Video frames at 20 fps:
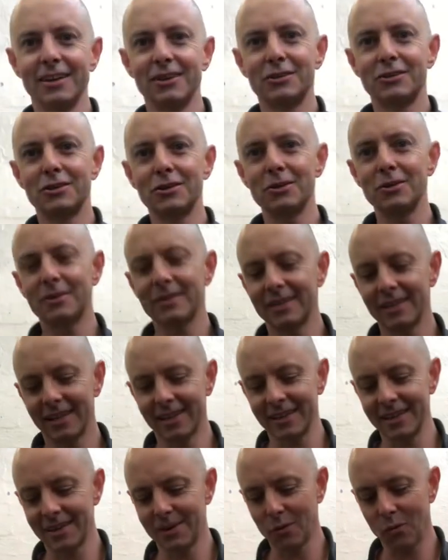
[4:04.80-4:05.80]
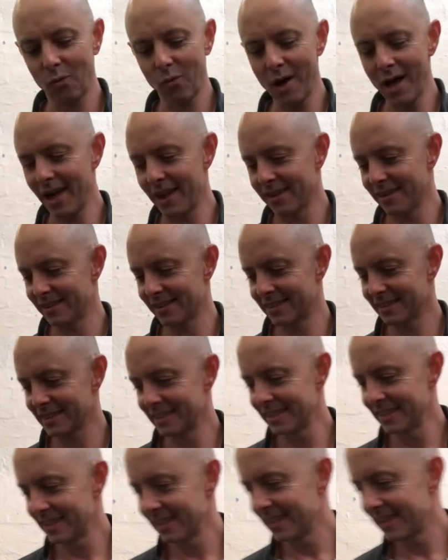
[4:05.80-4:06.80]
2 and the Gliga 1.
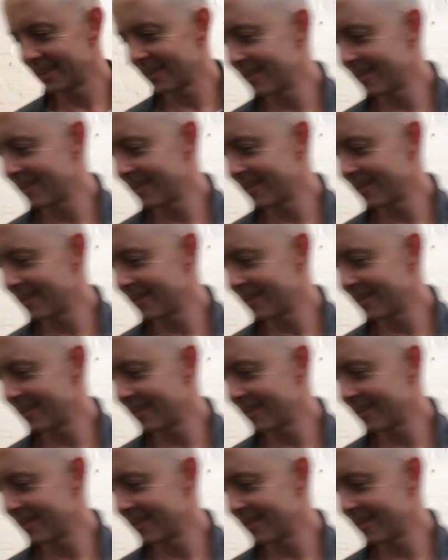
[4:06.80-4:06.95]
All